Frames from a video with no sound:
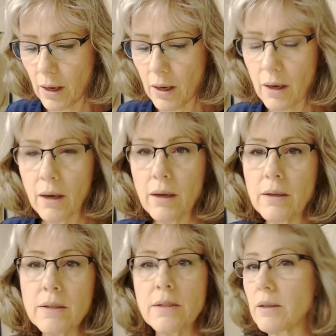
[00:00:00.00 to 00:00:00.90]

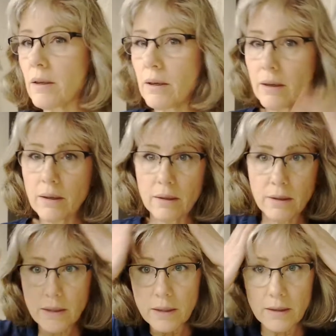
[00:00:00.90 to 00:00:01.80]
and
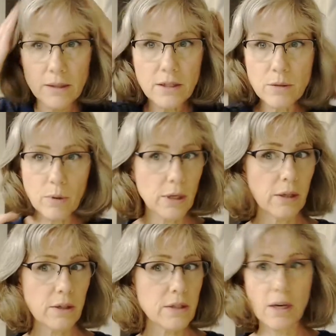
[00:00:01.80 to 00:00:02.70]
it this is what it
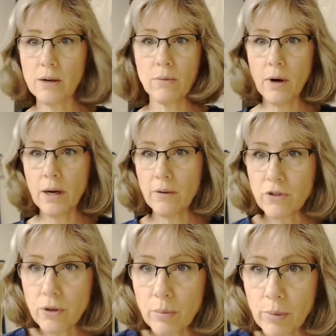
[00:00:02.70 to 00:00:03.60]
looks like right
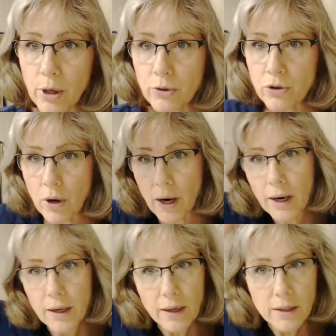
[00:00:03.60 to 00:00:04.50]
after the blow
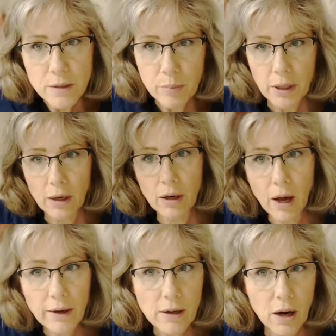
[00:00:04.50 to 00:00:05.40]
dry. It's been a
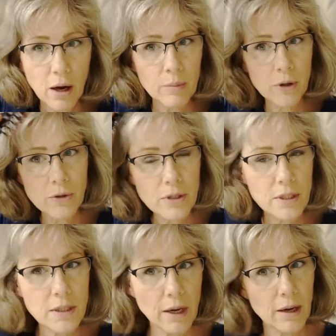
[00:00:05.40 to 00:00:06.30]
lot calmer
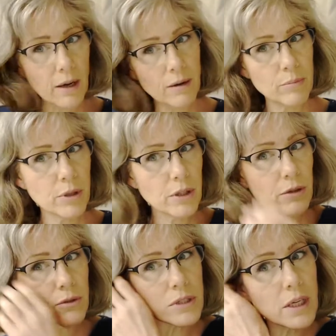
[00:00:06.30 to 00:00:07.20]
since I have been
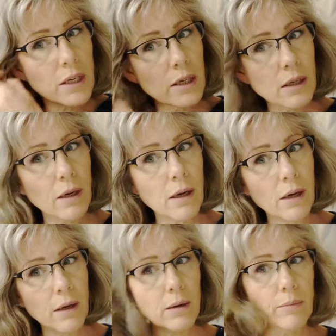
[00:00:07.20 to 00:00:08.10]
using
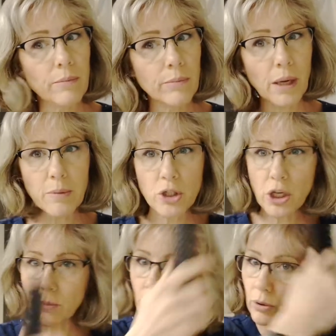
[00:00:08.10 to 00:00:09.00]
um, baby
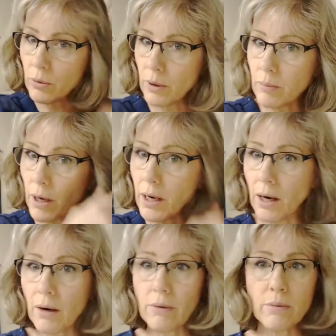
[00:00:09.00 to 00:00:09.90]
shampoo in my
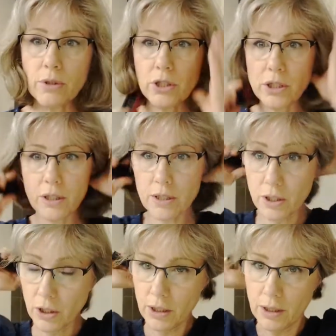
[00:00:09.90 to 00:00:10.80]
hair, which is
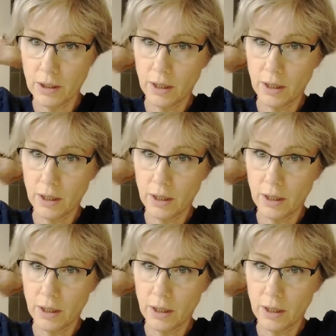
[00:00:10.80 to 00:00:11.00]
good.